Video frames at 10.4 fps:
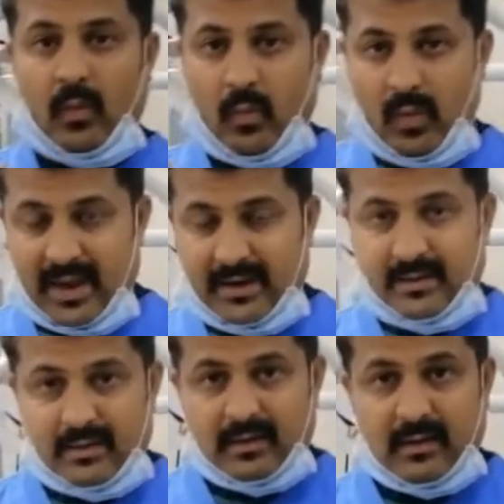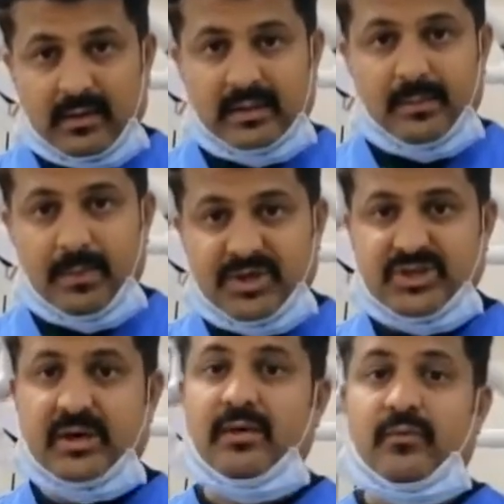When the
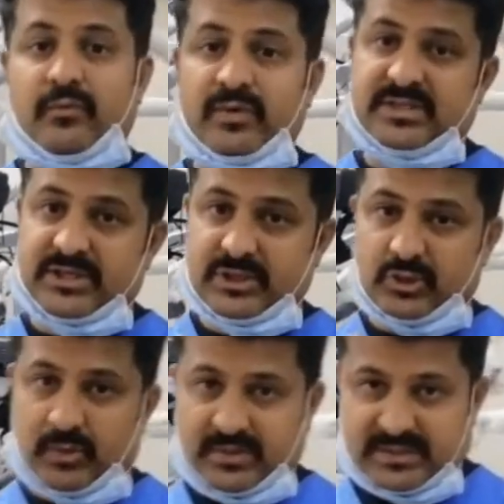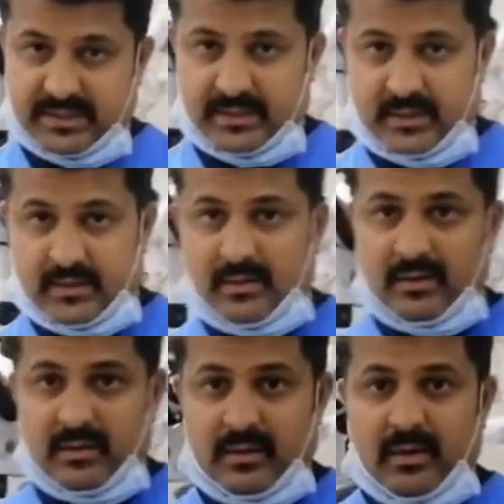patient visits to our center,
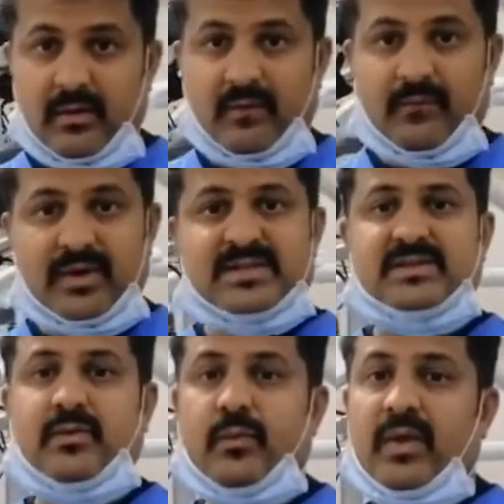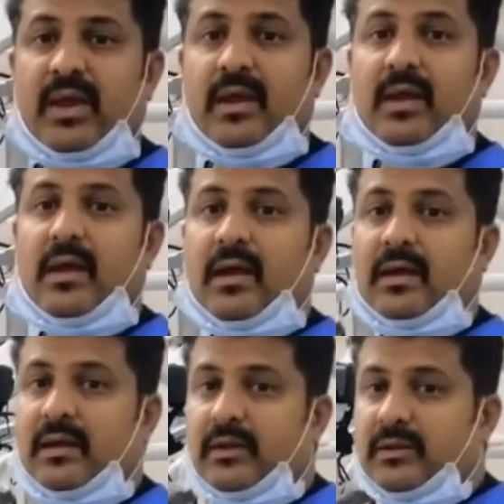first we
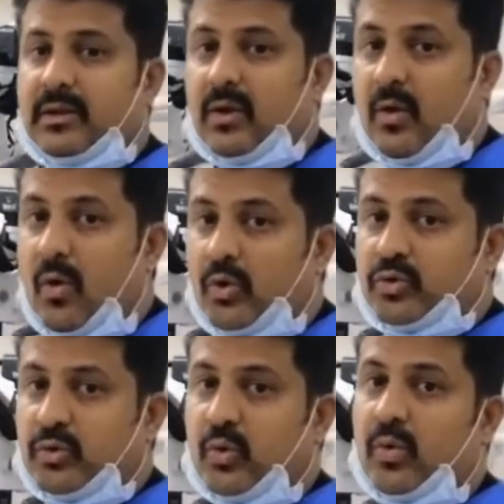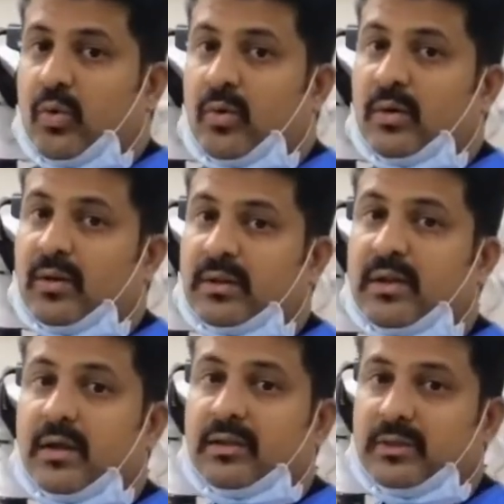go through
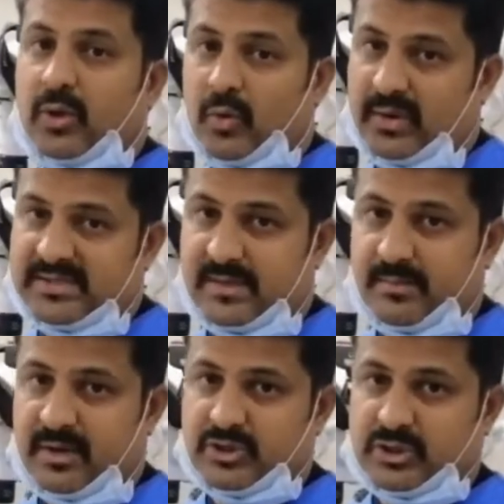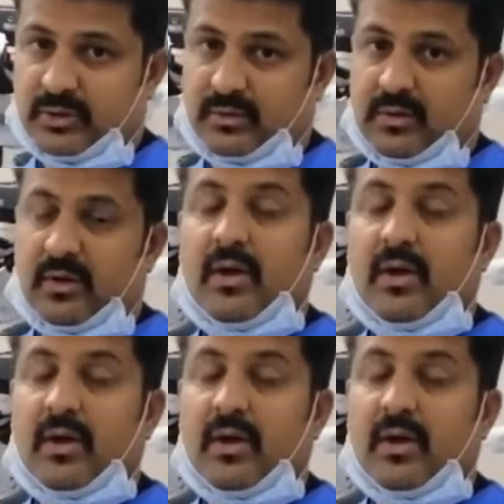the thorough examination.